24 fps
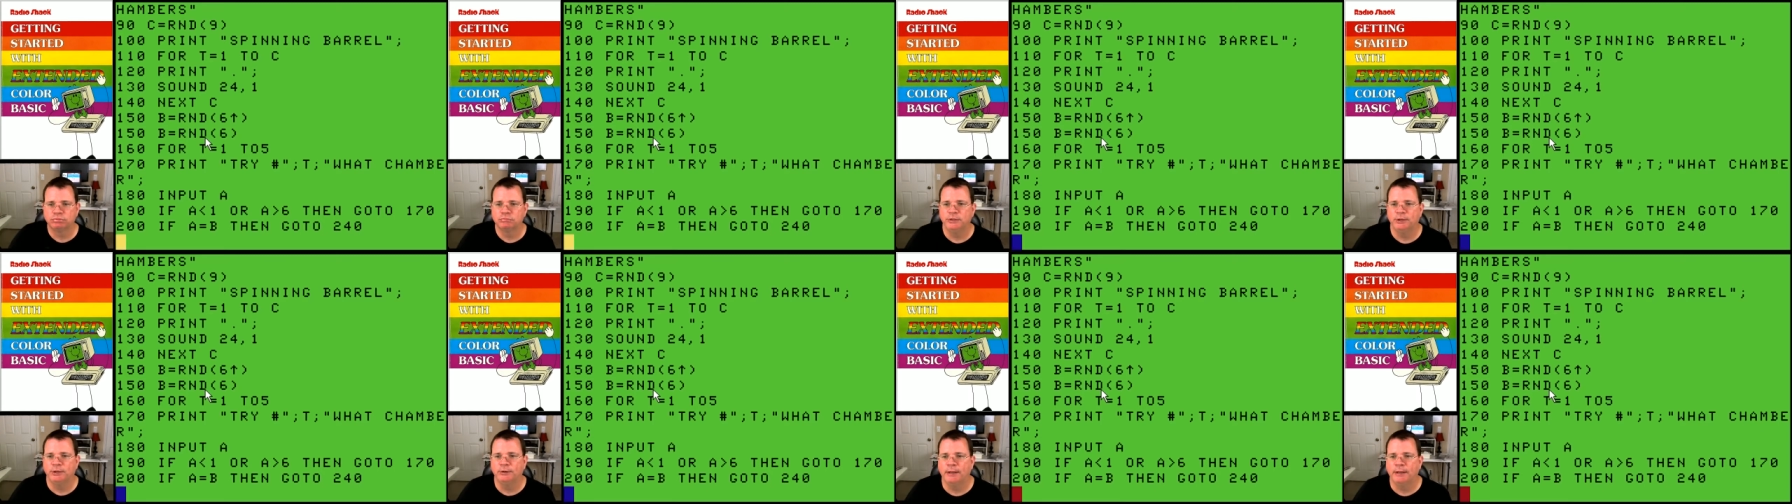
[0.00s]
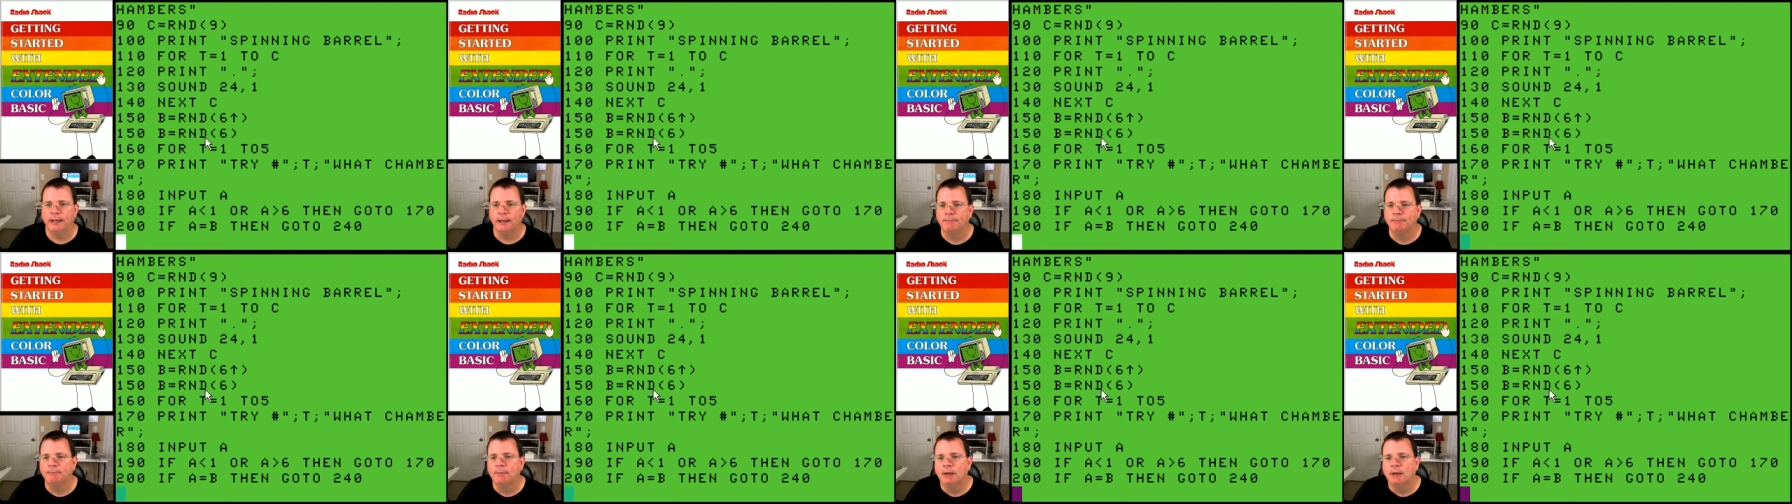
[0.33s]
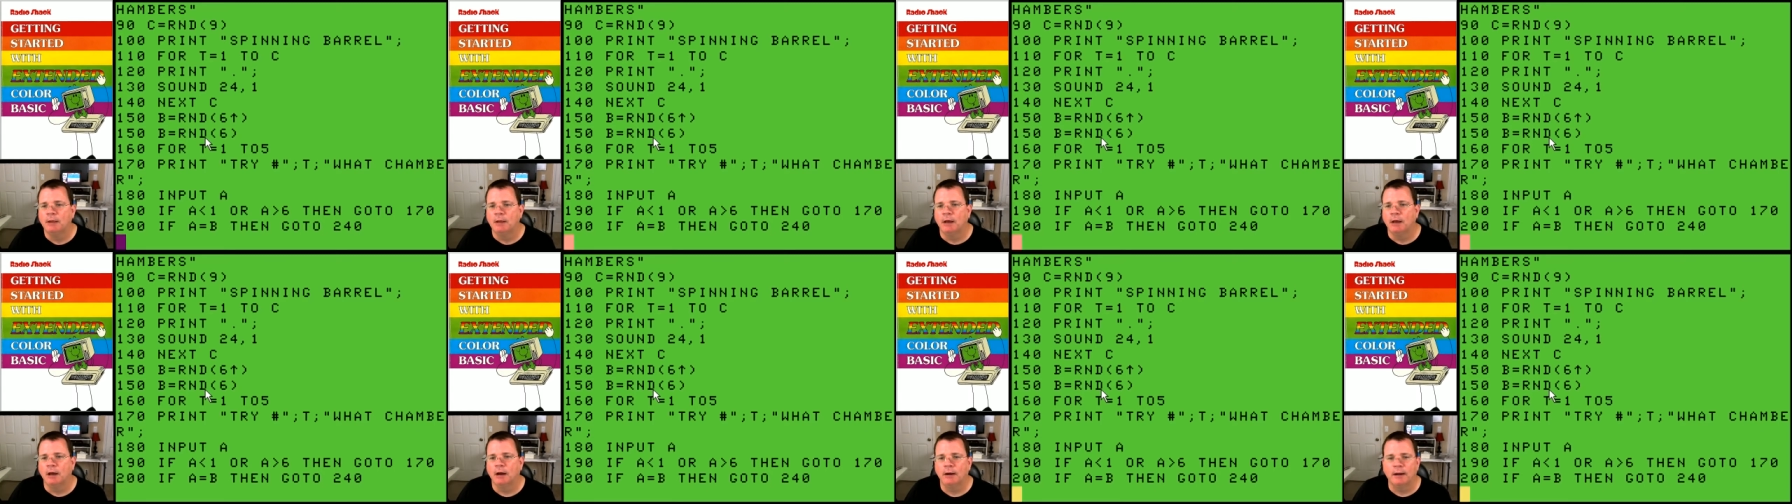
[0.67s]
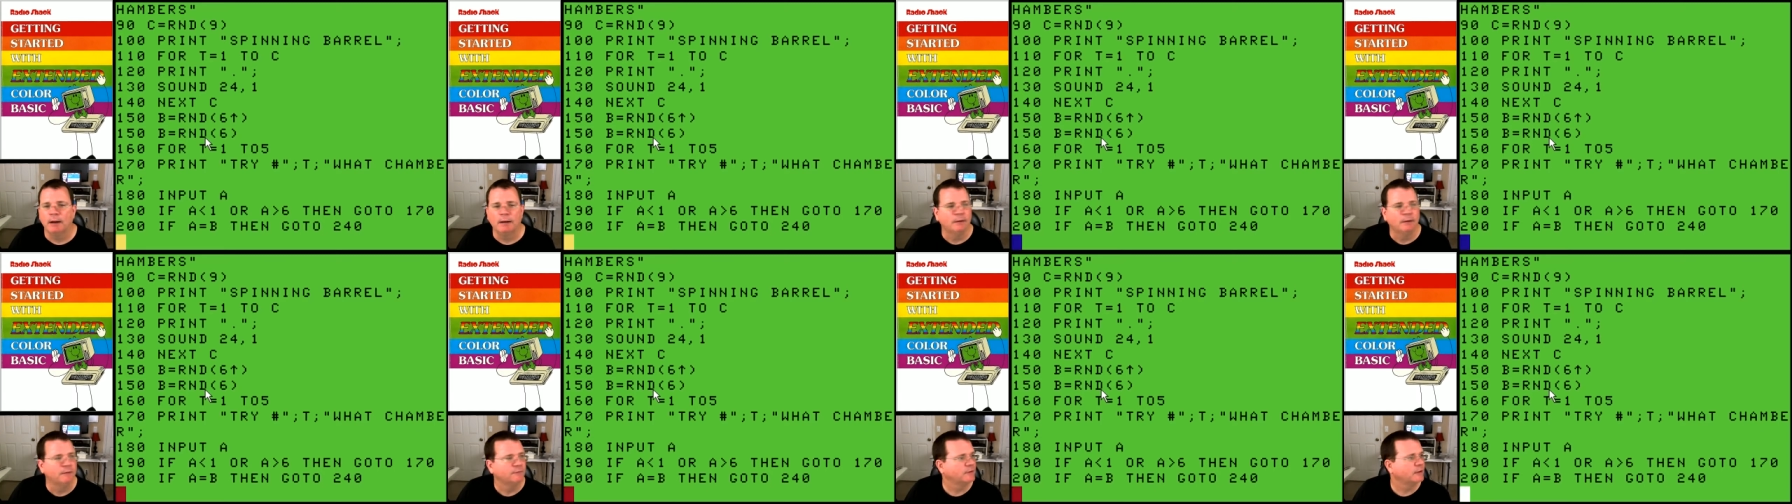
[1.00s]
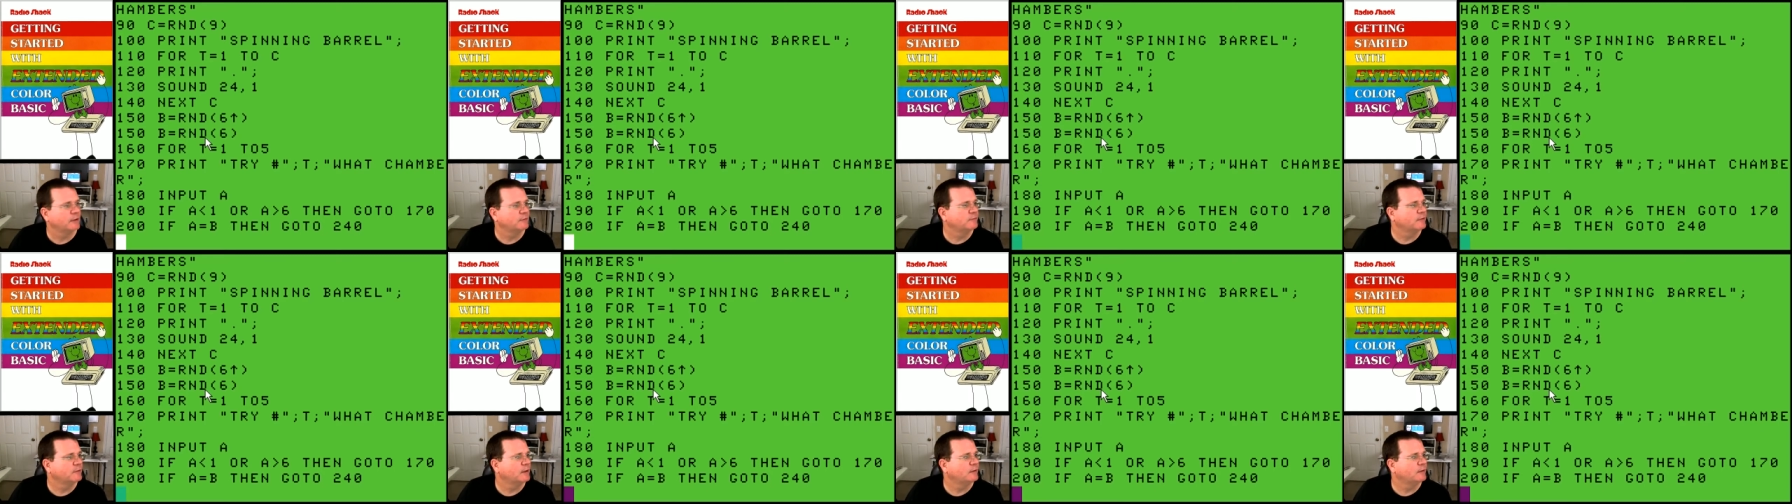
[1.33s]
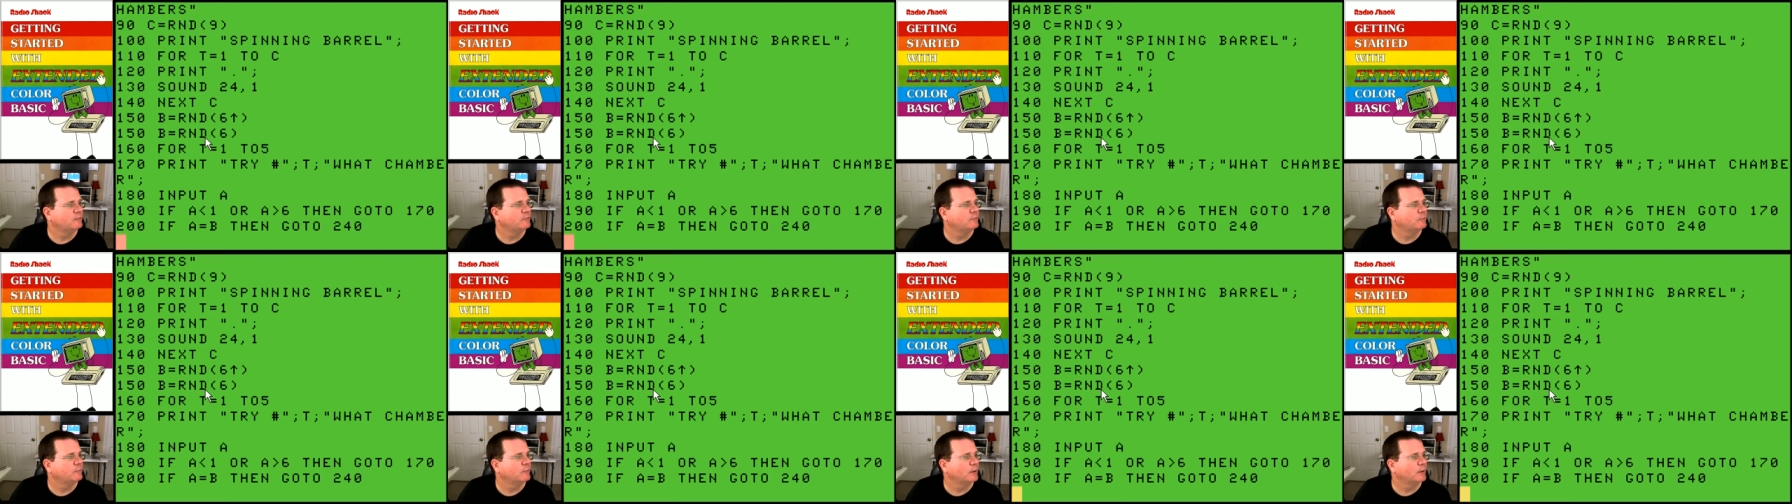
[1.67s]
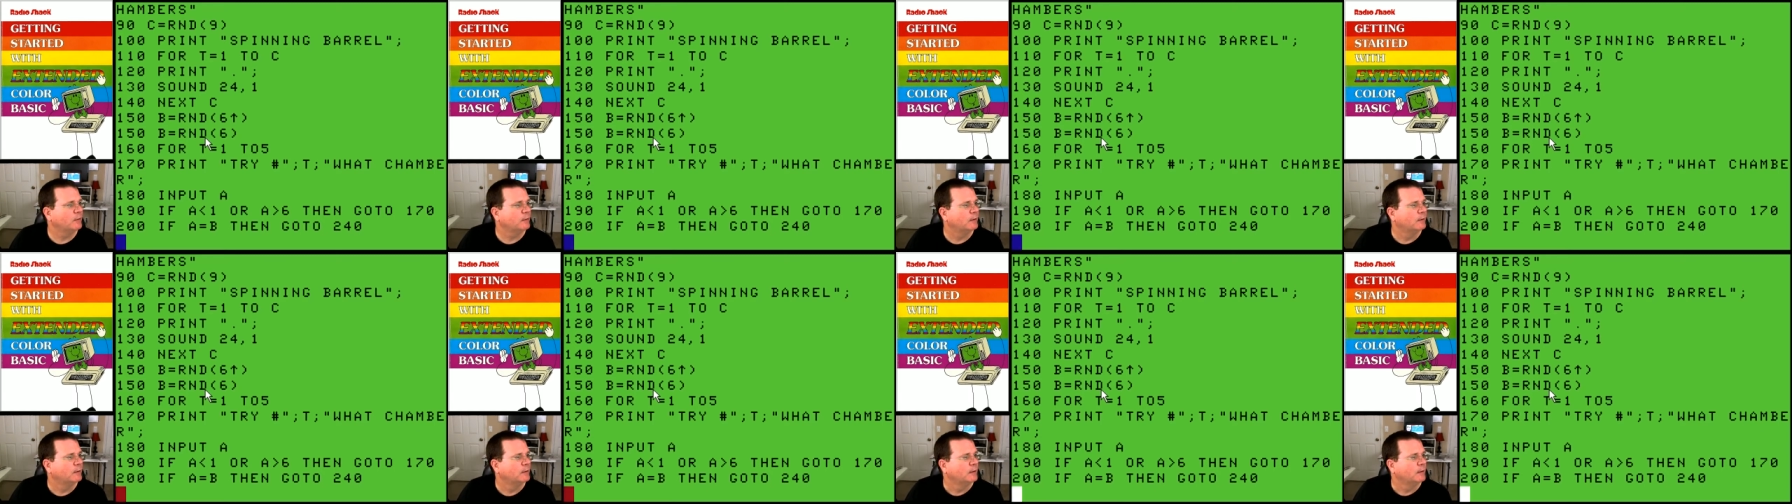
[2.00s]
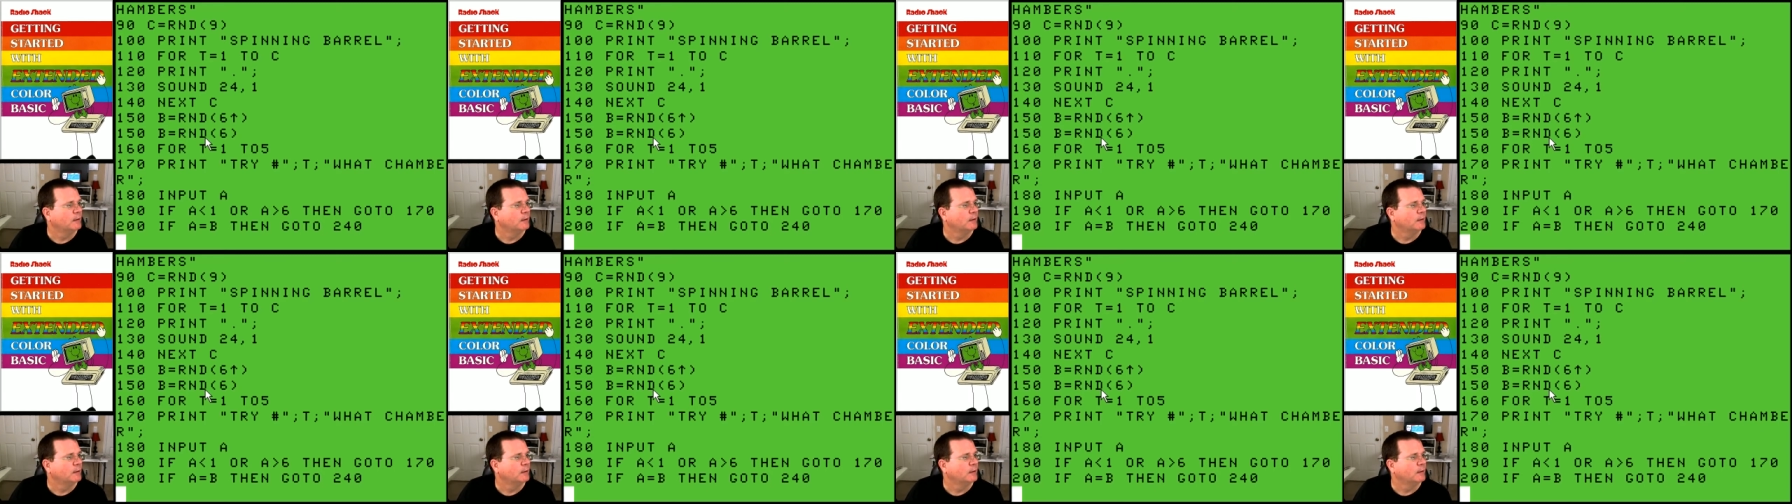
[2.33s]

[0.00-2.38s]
you're dead. All right, so that's line 200.